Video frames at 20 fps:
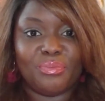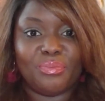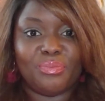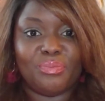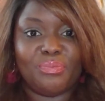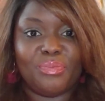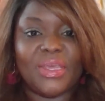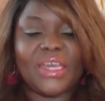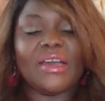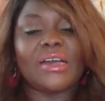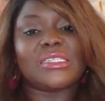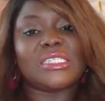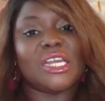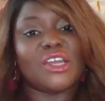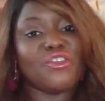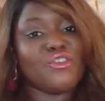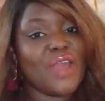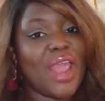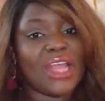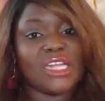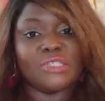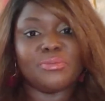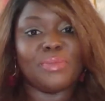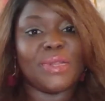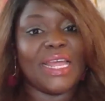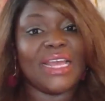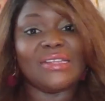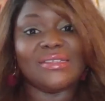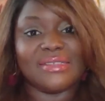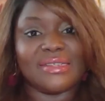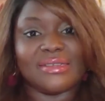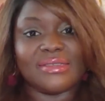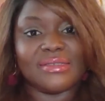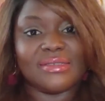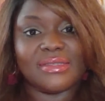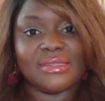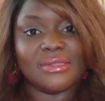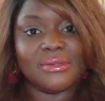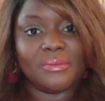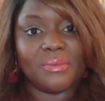because it creates
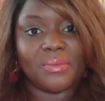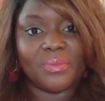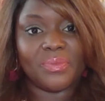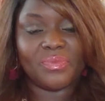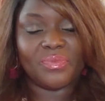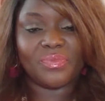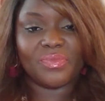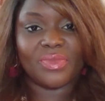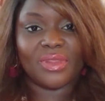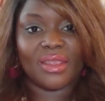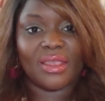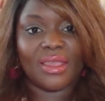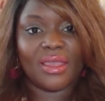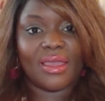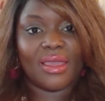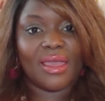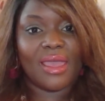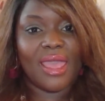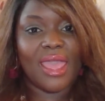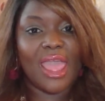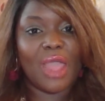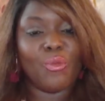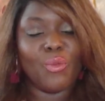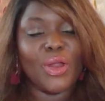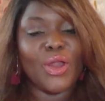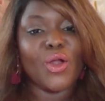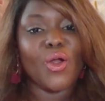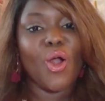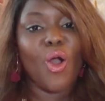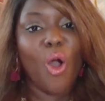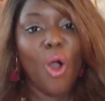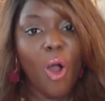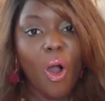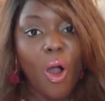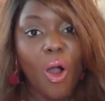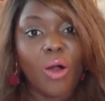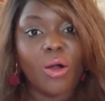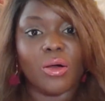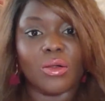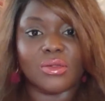places. And we are
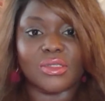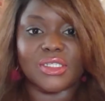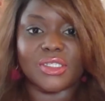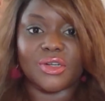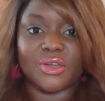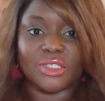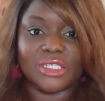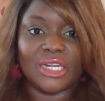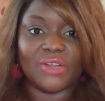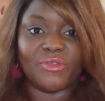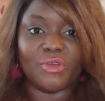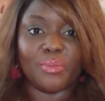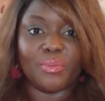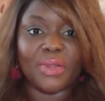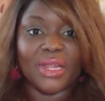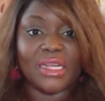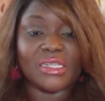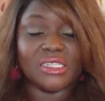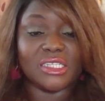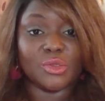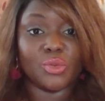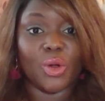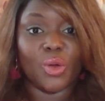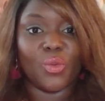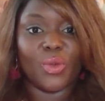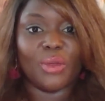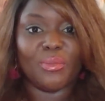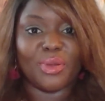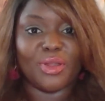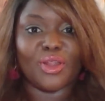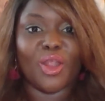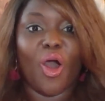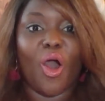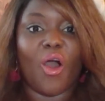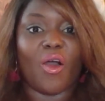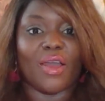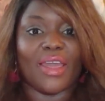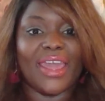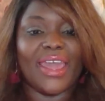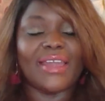all searching for places where we
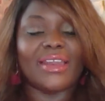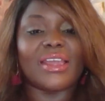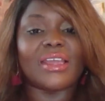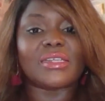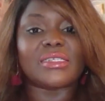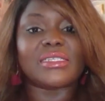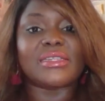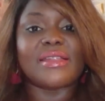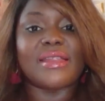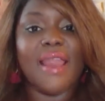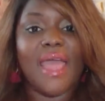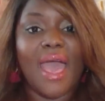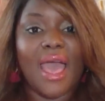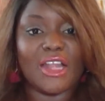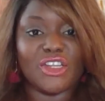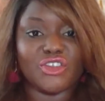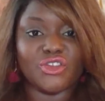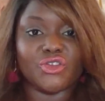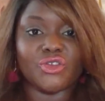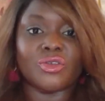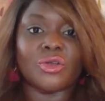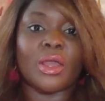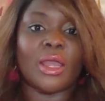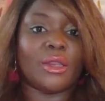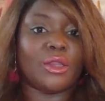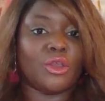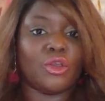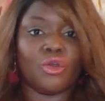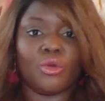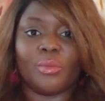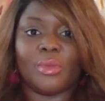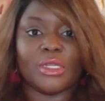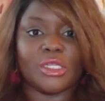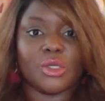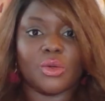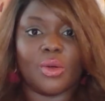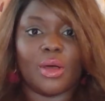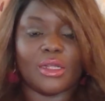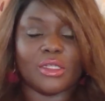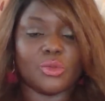belong. It is natural and human
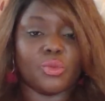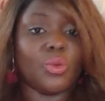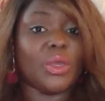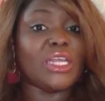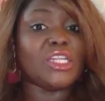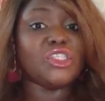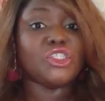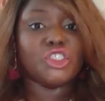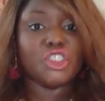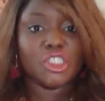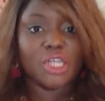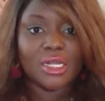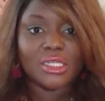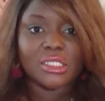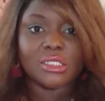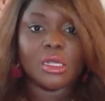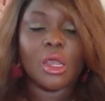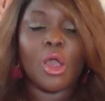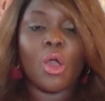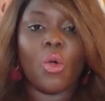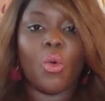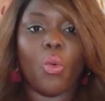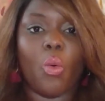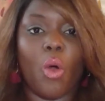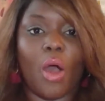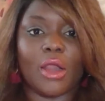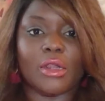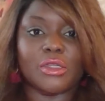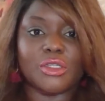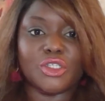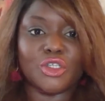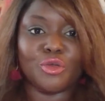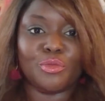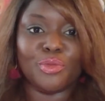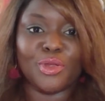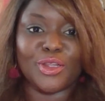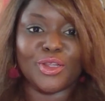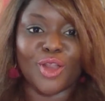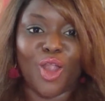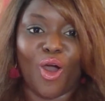to us. We just want to
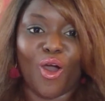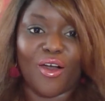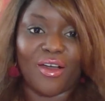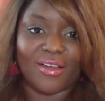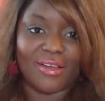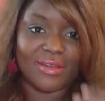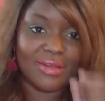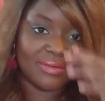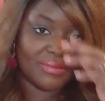belong.